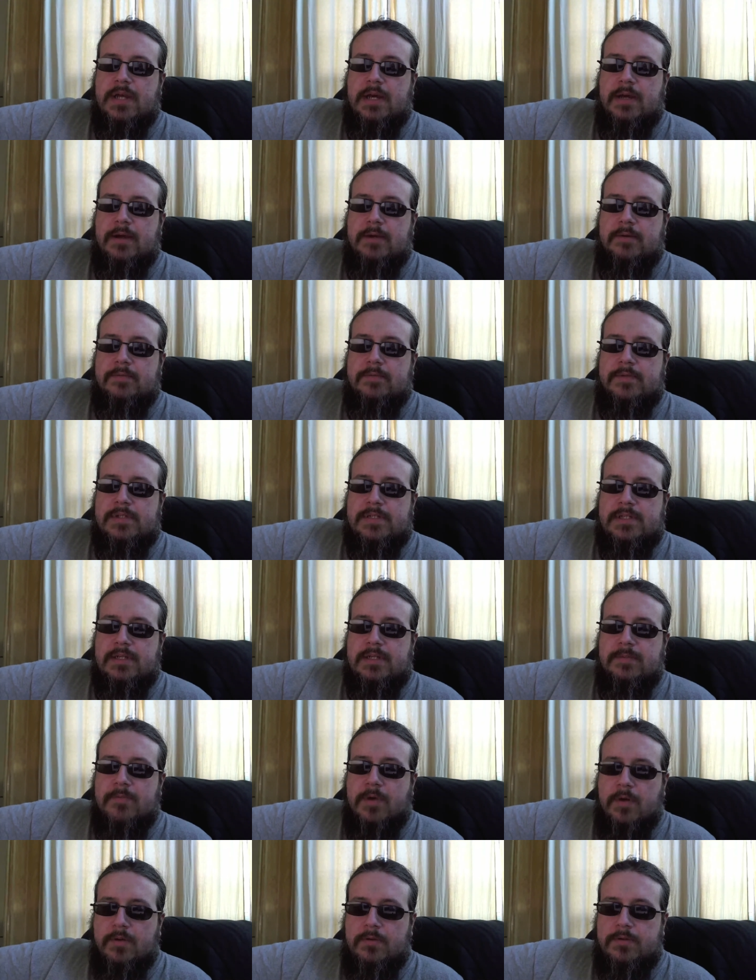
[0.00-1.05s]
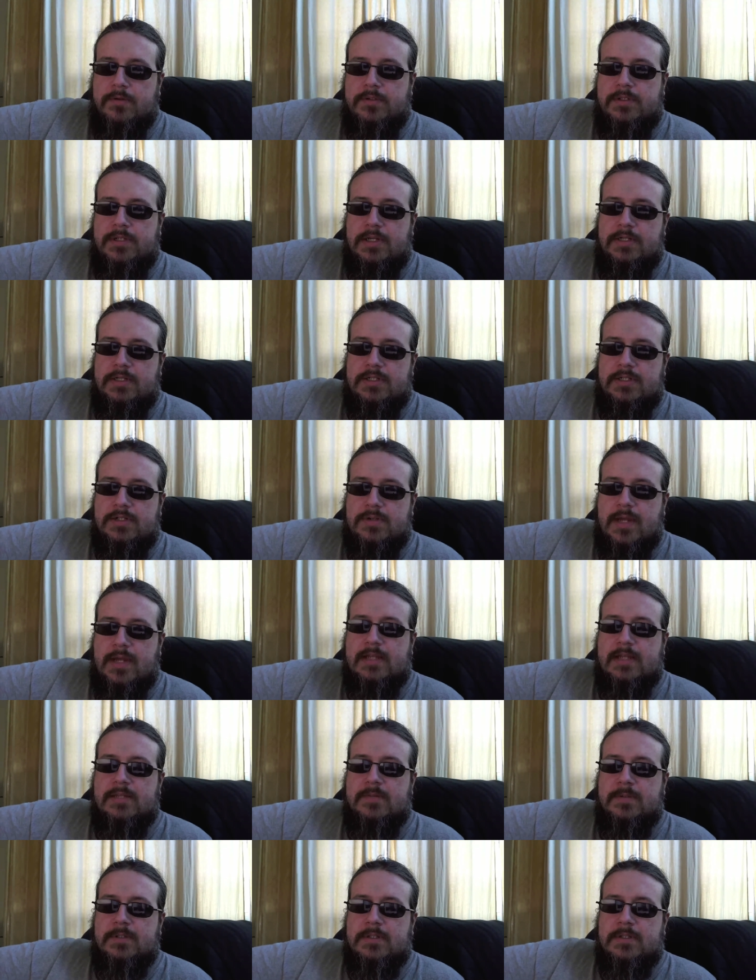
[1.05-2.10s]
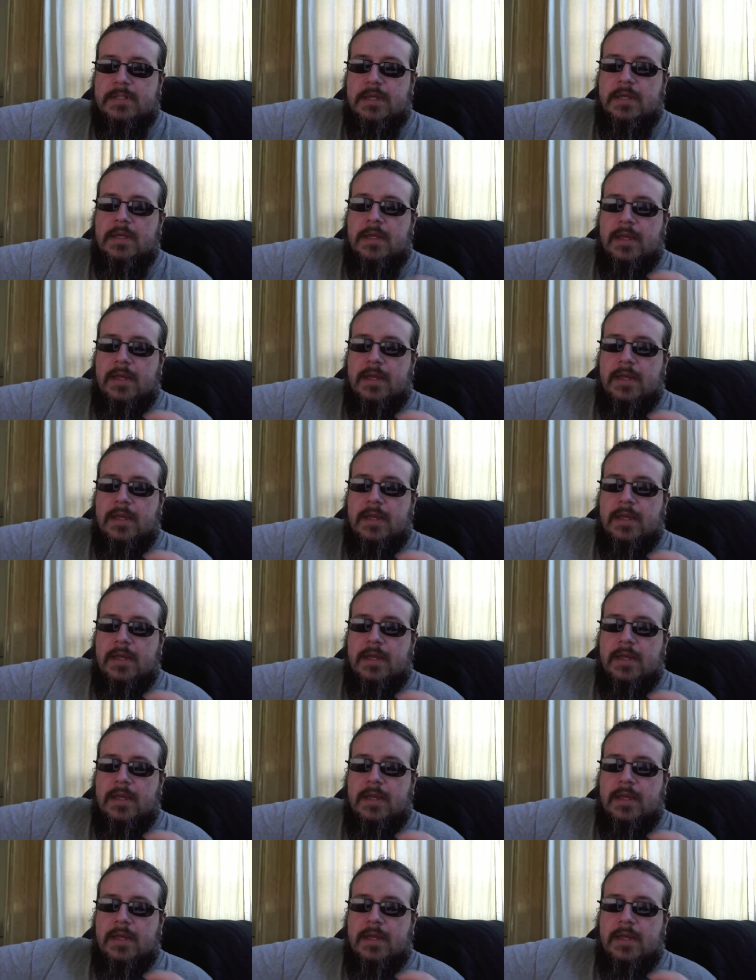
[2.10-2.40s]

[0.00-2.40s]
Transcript: of some old Dungeons and Dragons books.